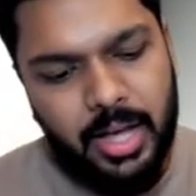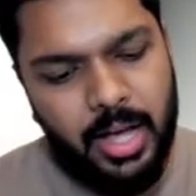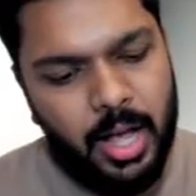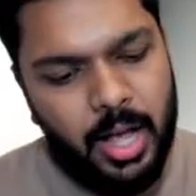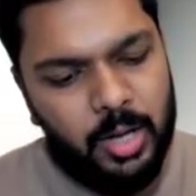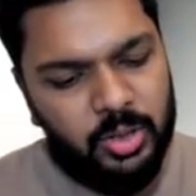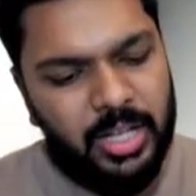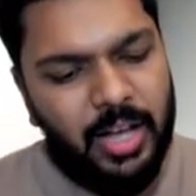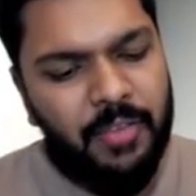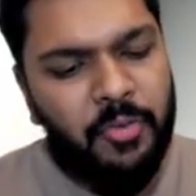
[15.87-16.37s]

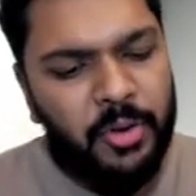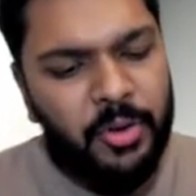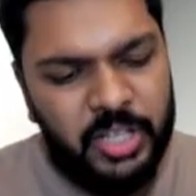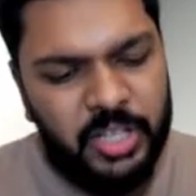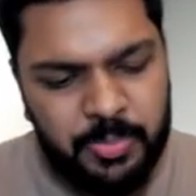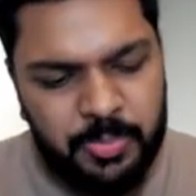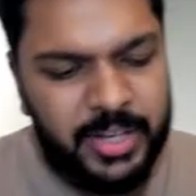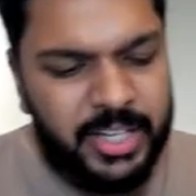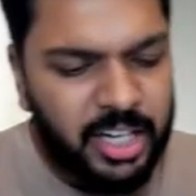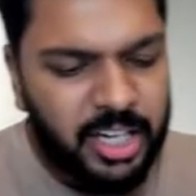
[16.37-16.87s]
So therefore, in
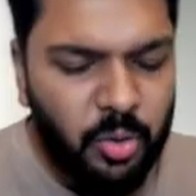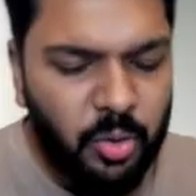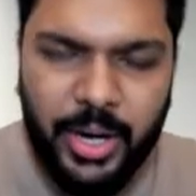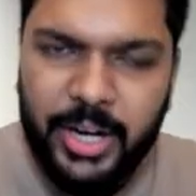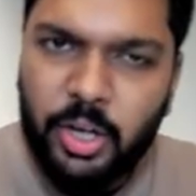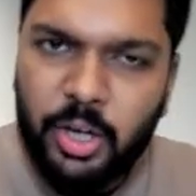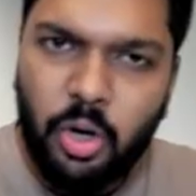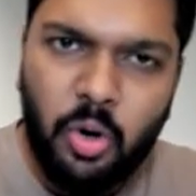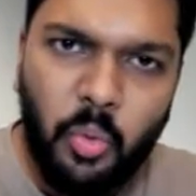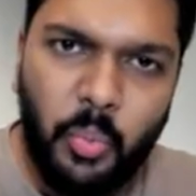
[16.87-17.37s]
this particular
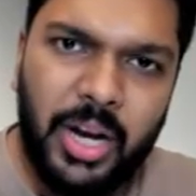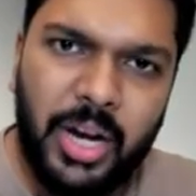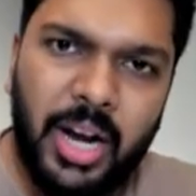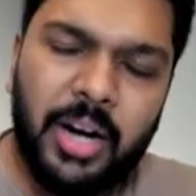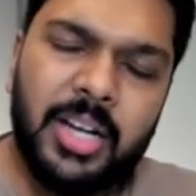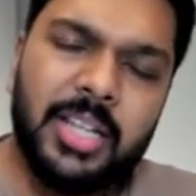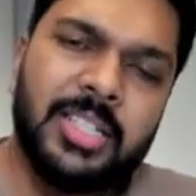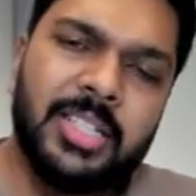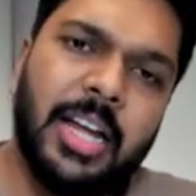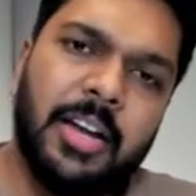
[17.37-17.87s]
video, we'll
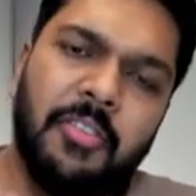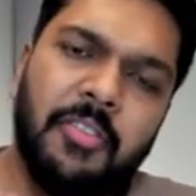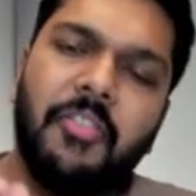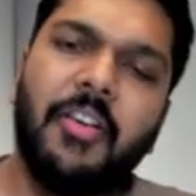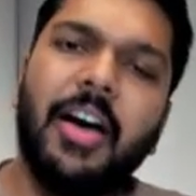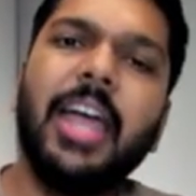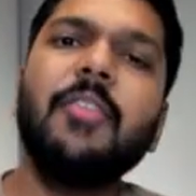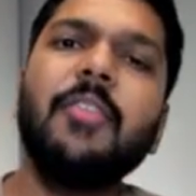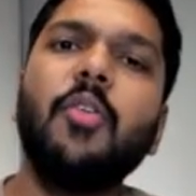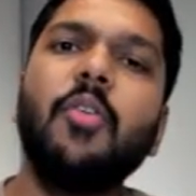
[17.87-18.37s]
understand
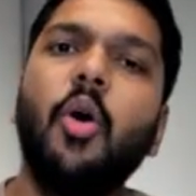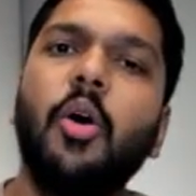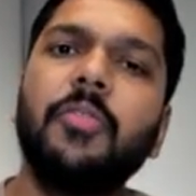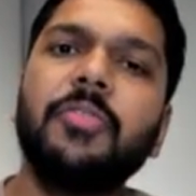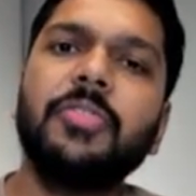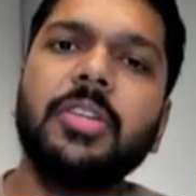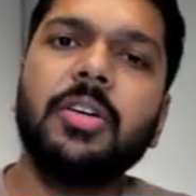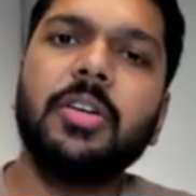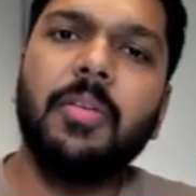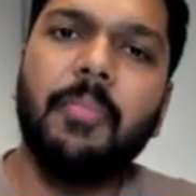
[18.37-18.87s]
5
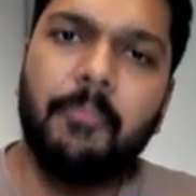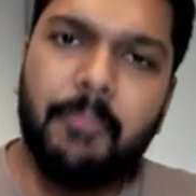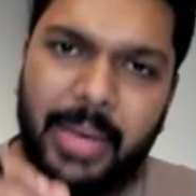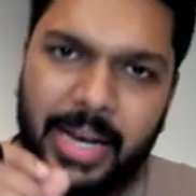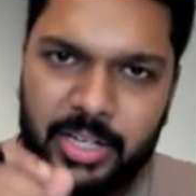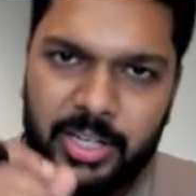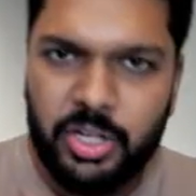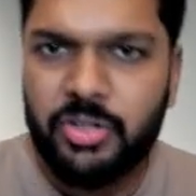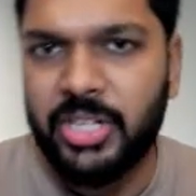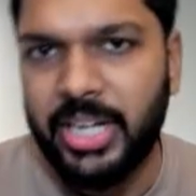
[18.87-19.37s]
of the
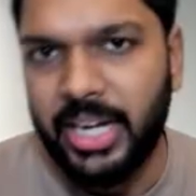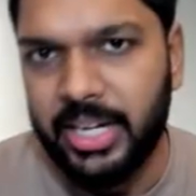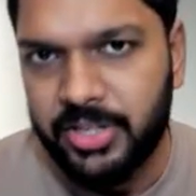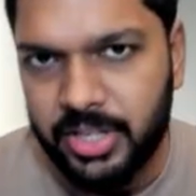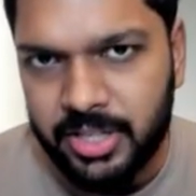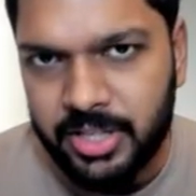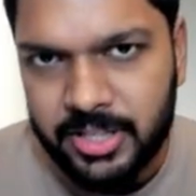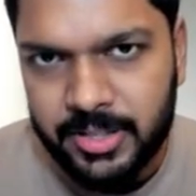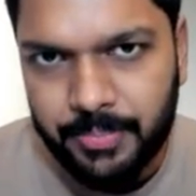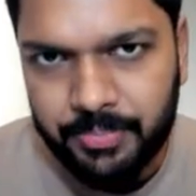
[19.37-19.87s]
major
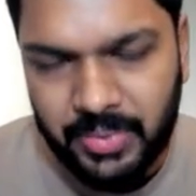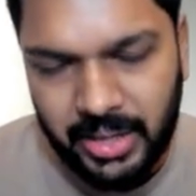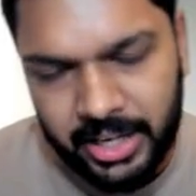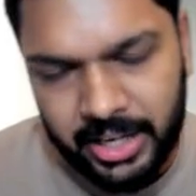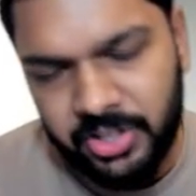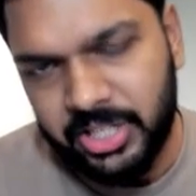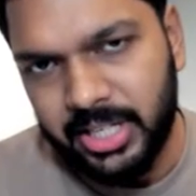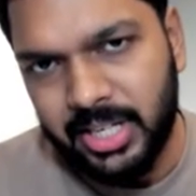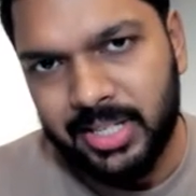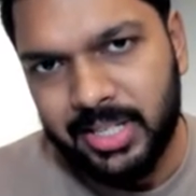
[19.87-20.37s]
changes in
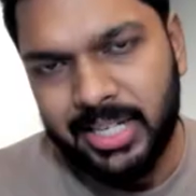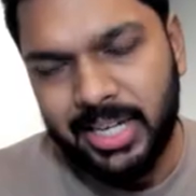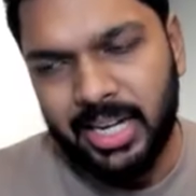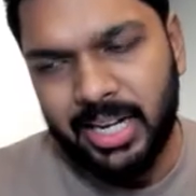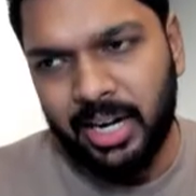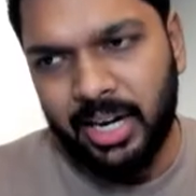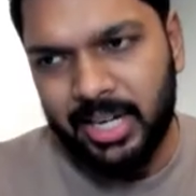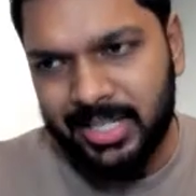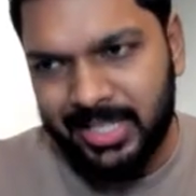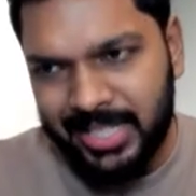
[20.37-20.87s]
GST and
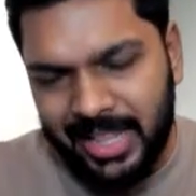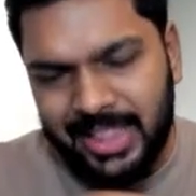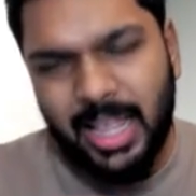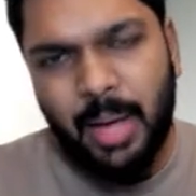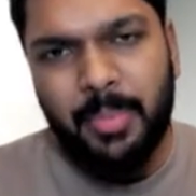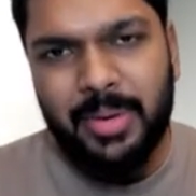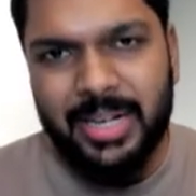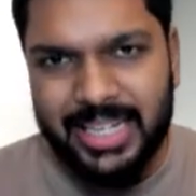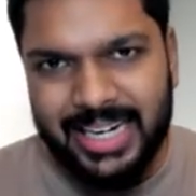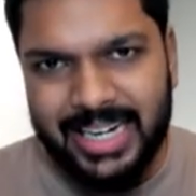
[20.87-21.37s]
understand
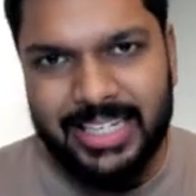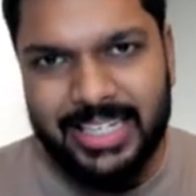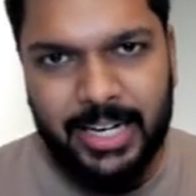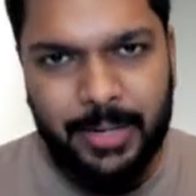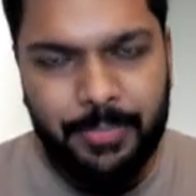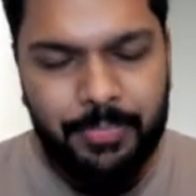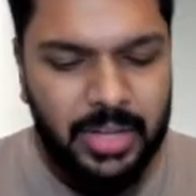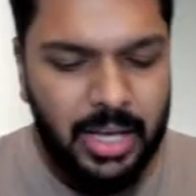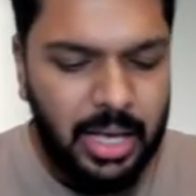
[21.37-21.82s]
them in detail.